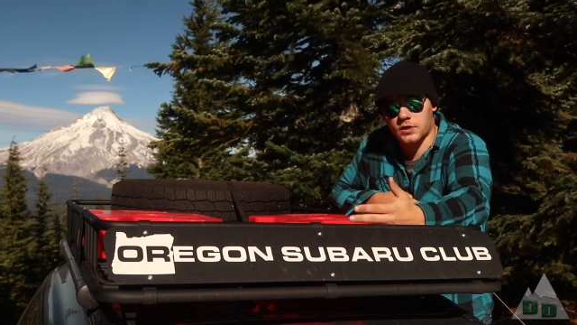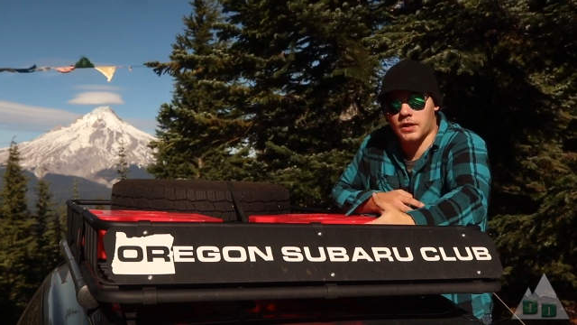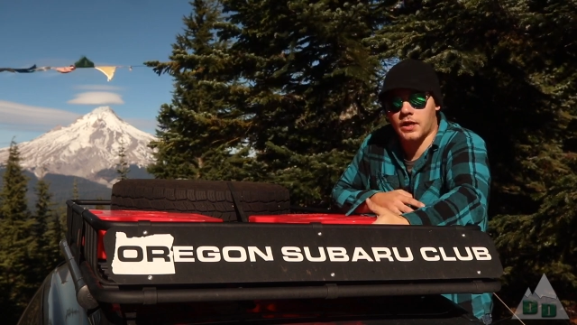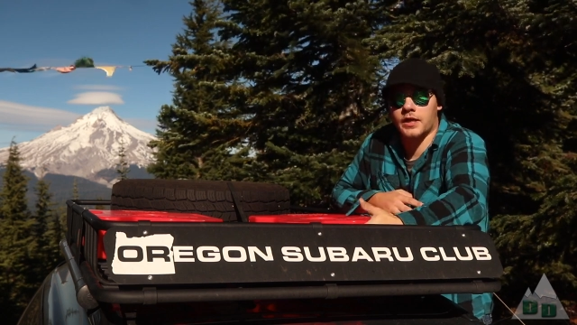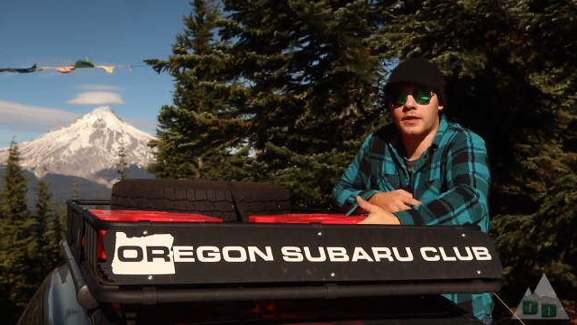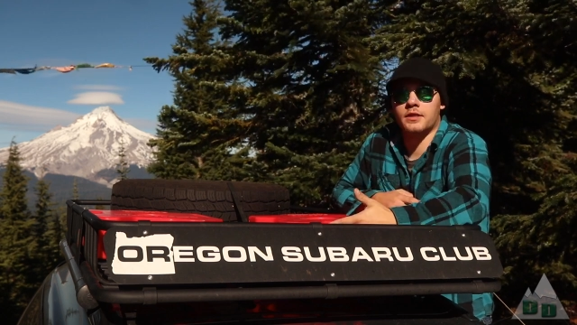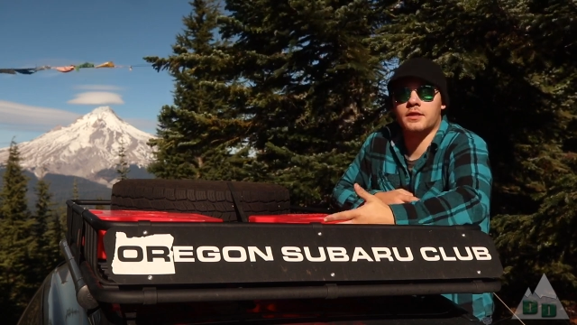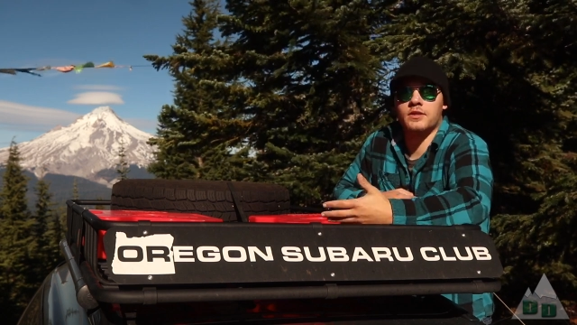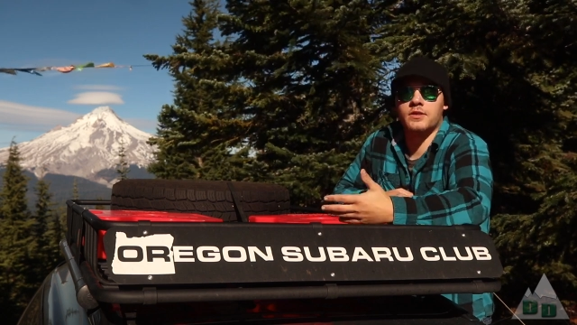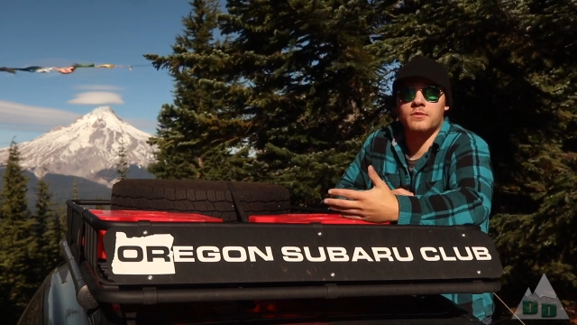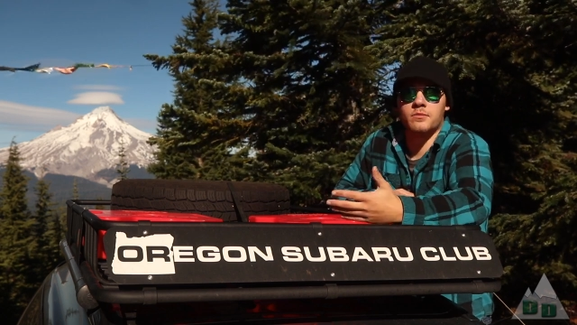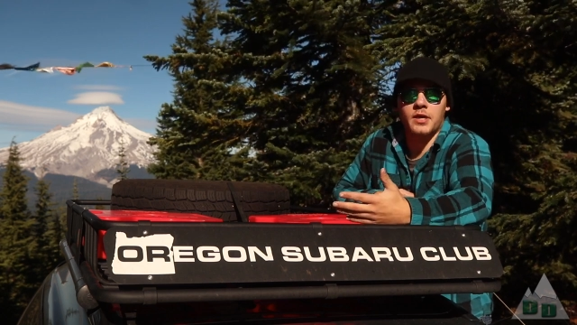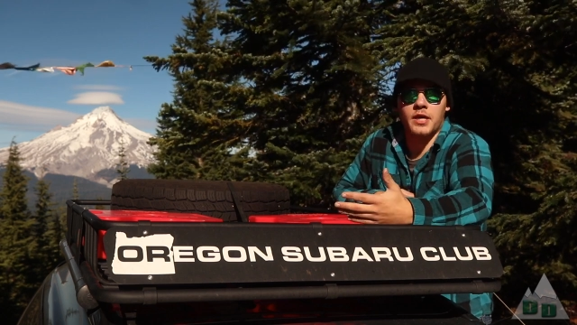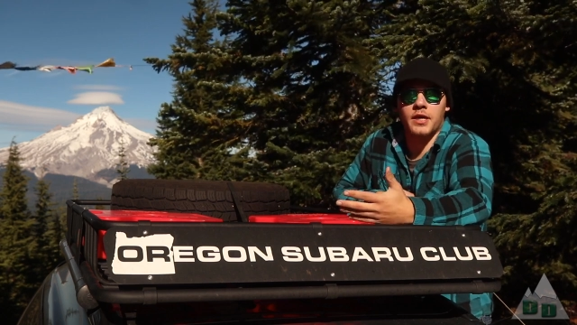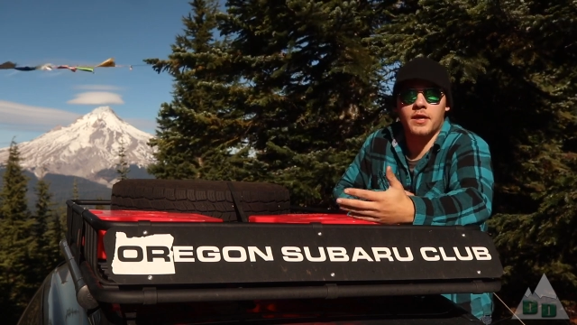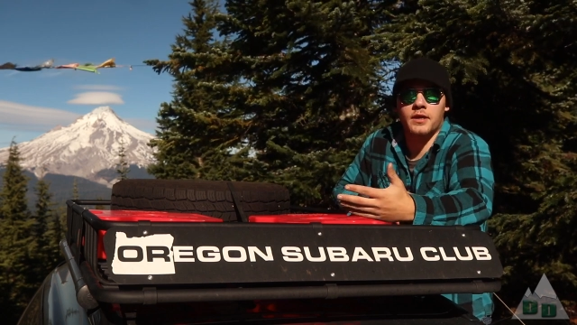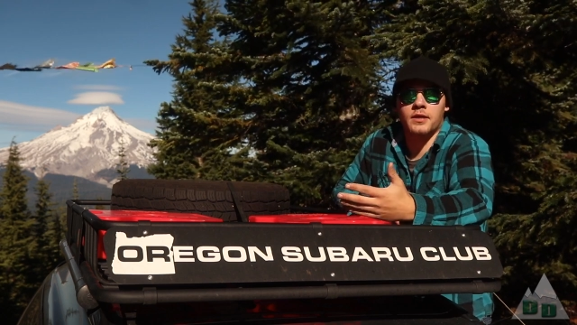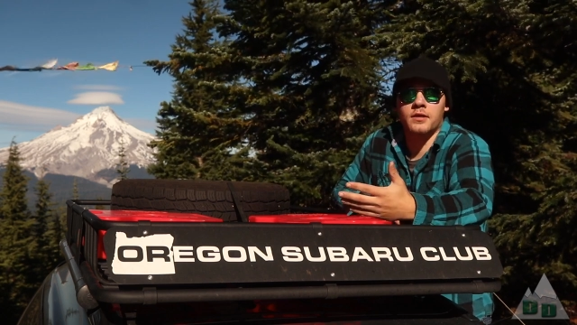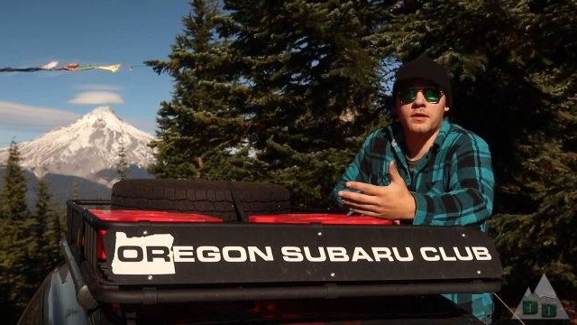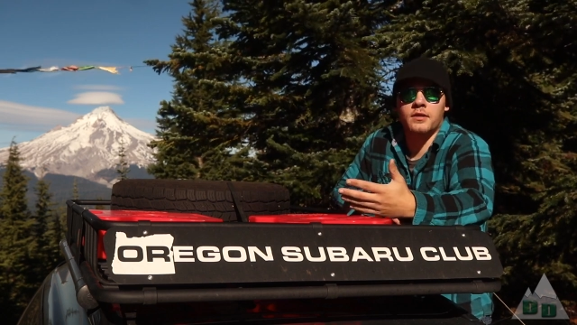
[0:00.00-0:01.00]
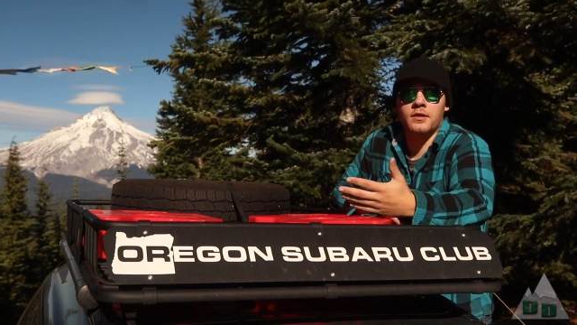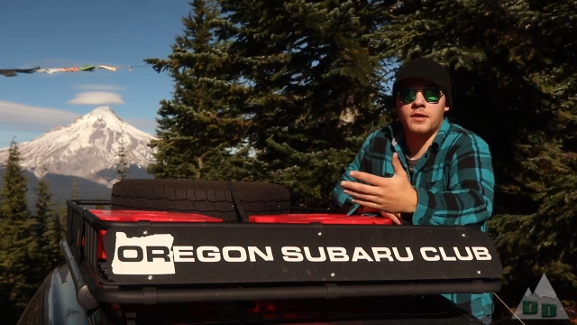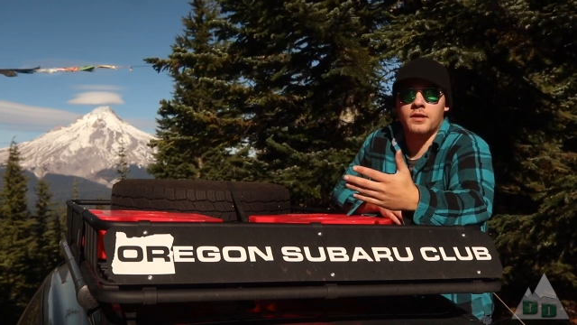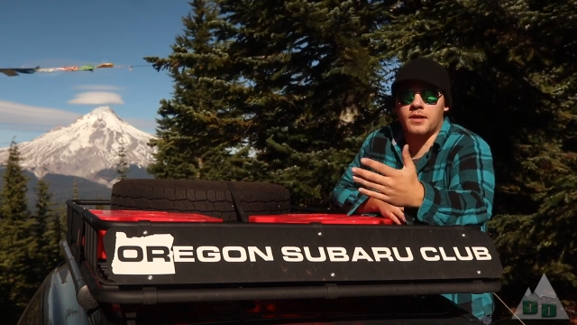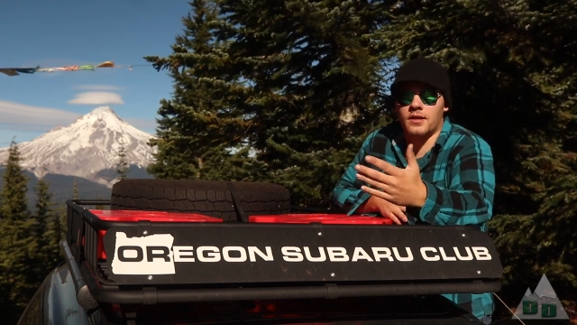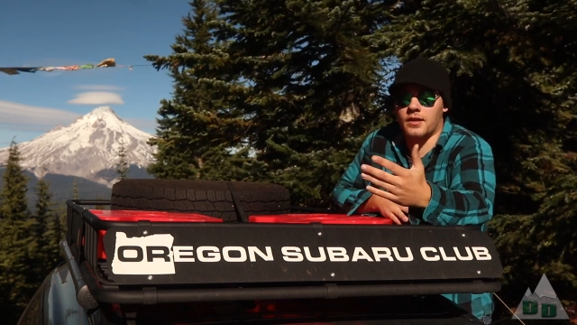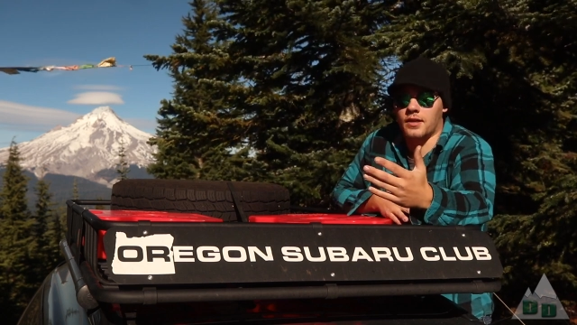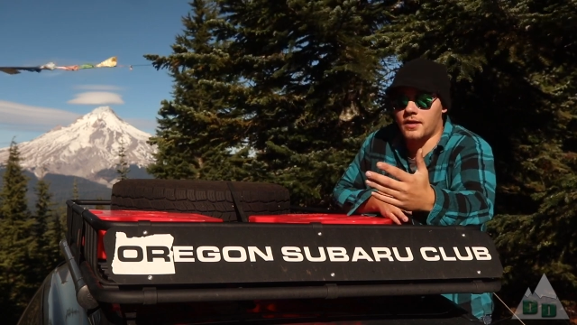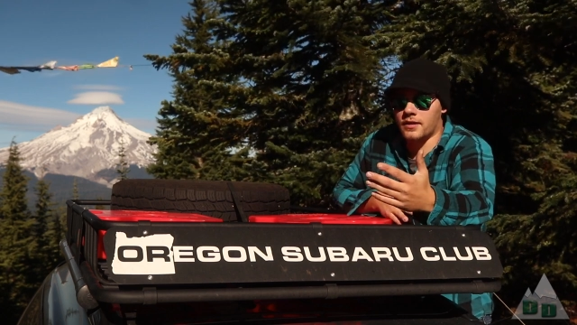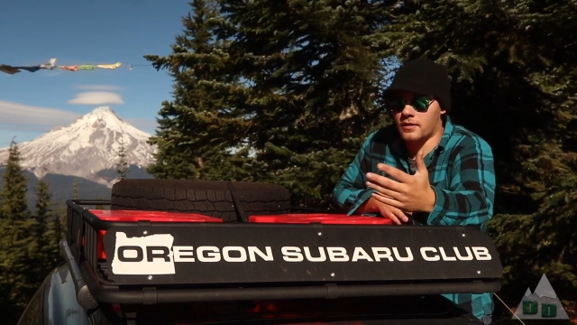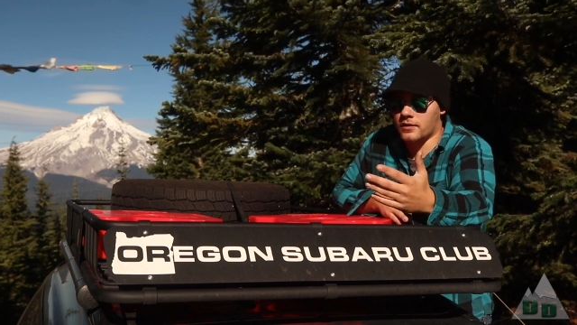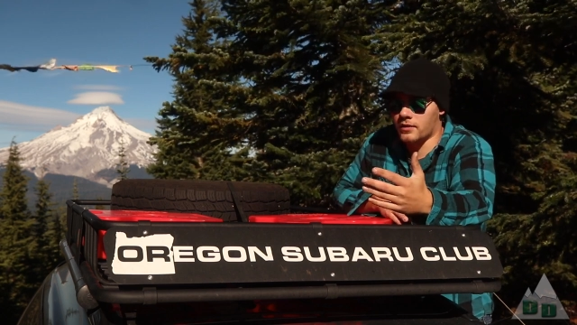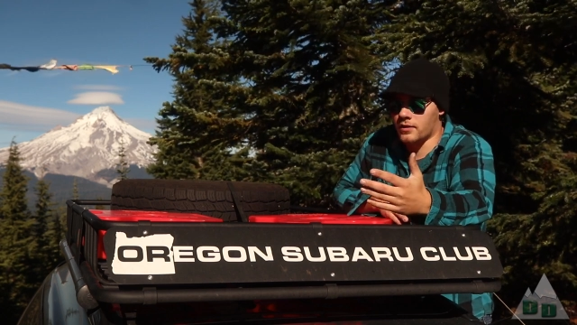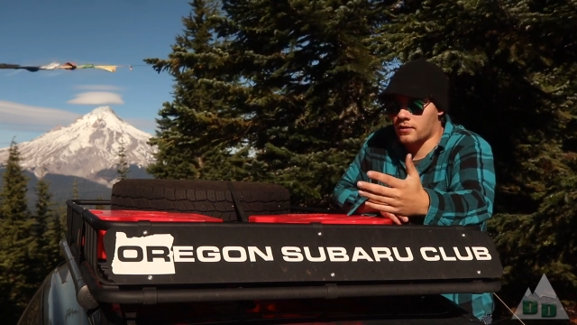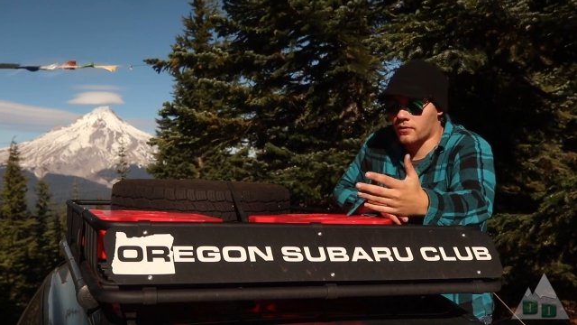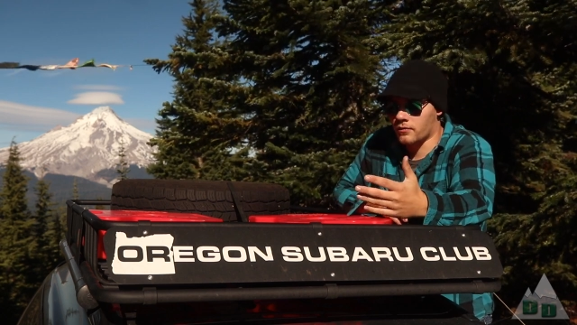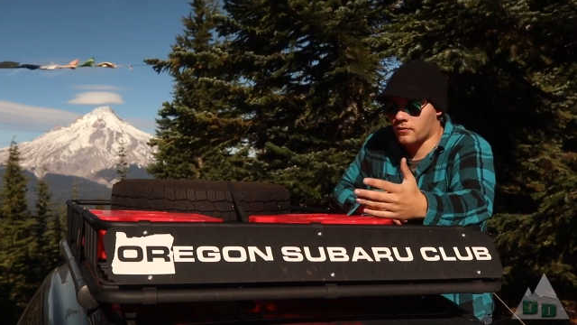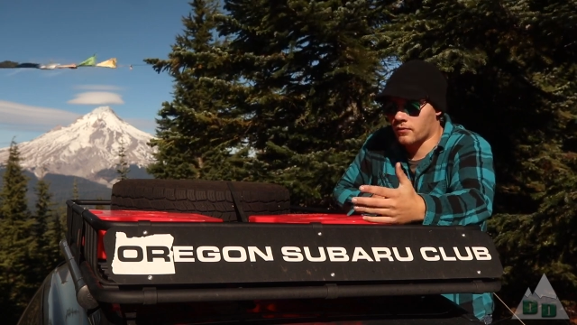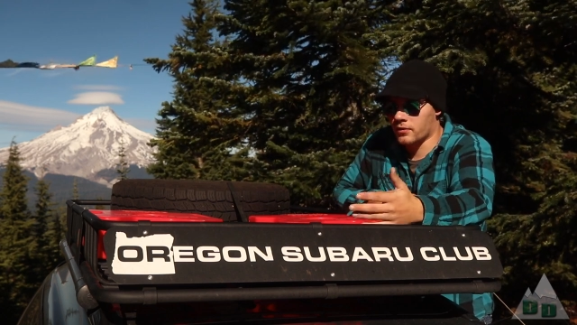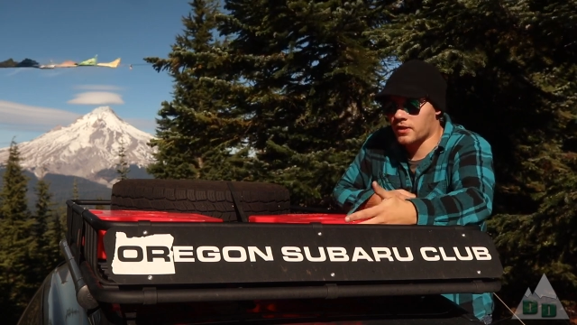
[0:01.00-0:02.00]
Chinese made and
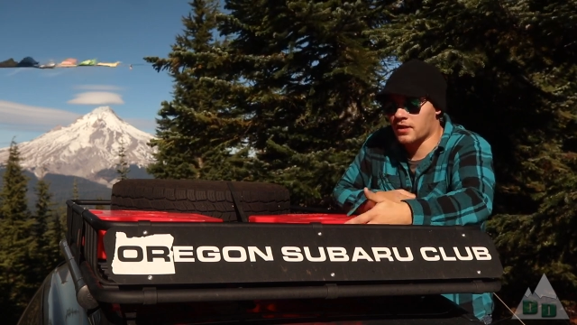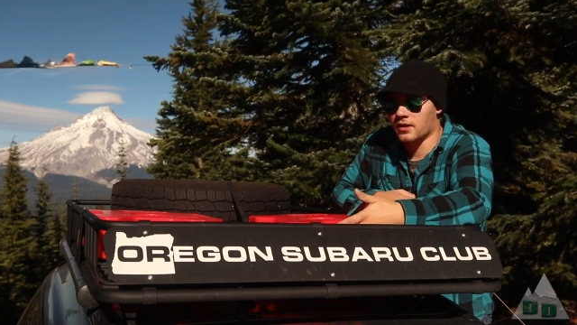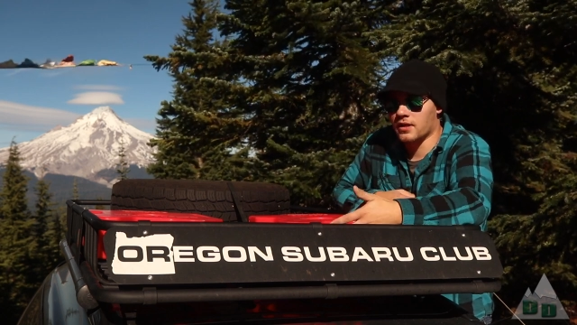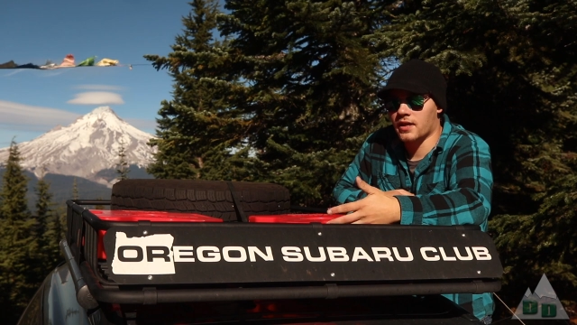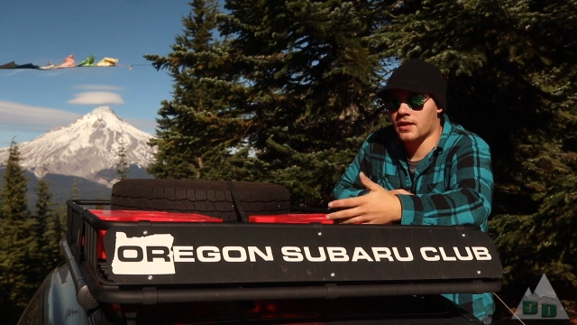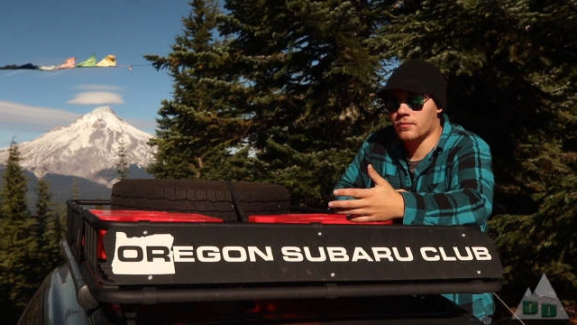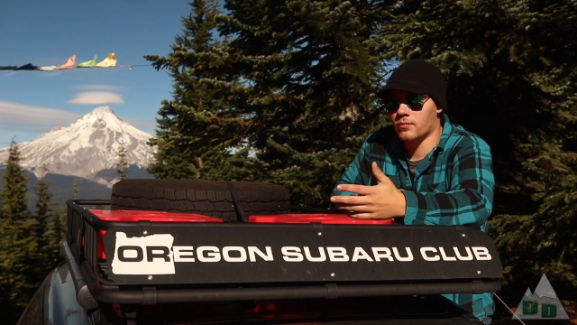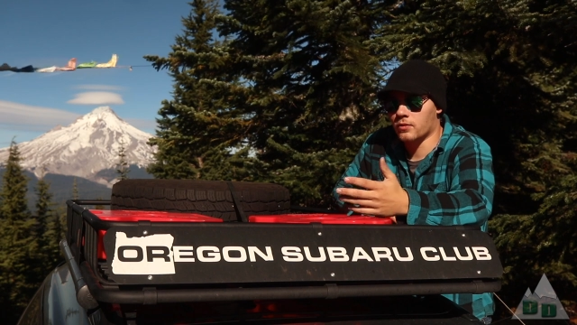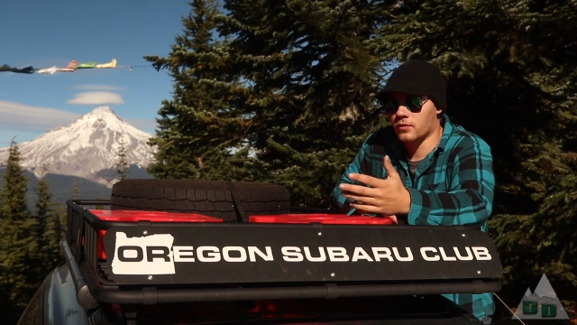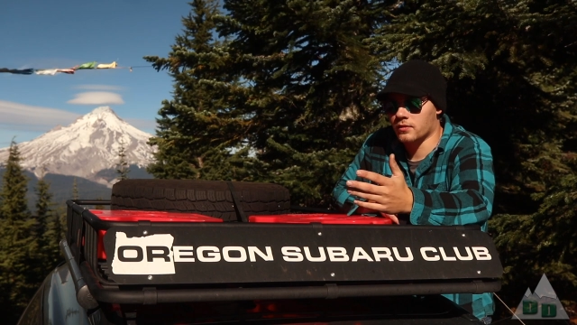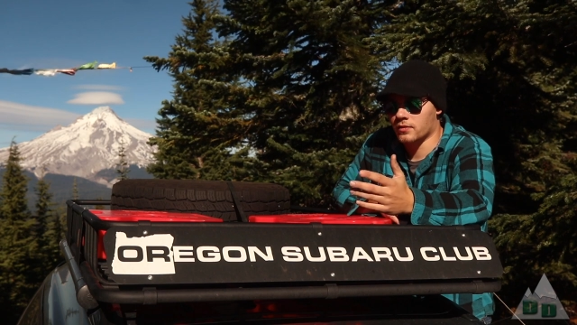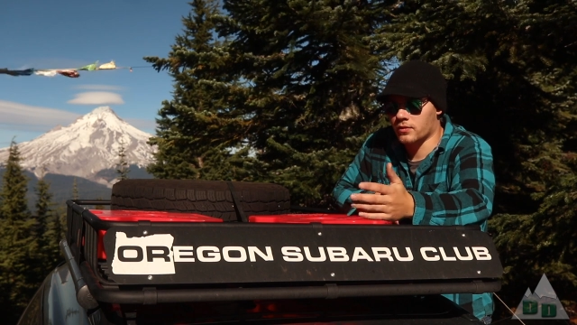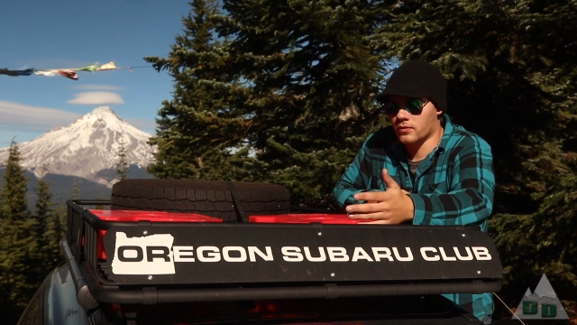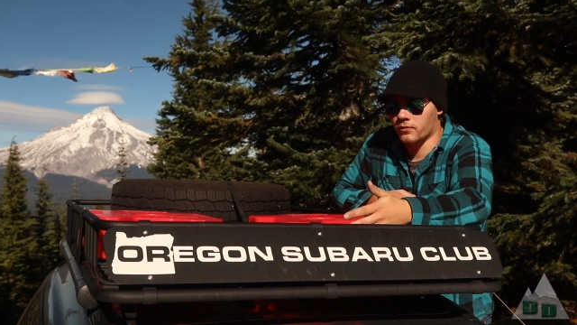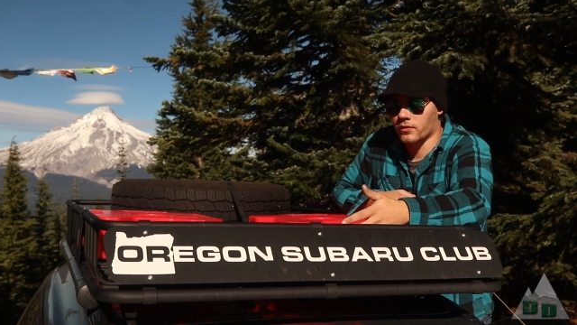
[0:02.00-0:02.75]
then relabeled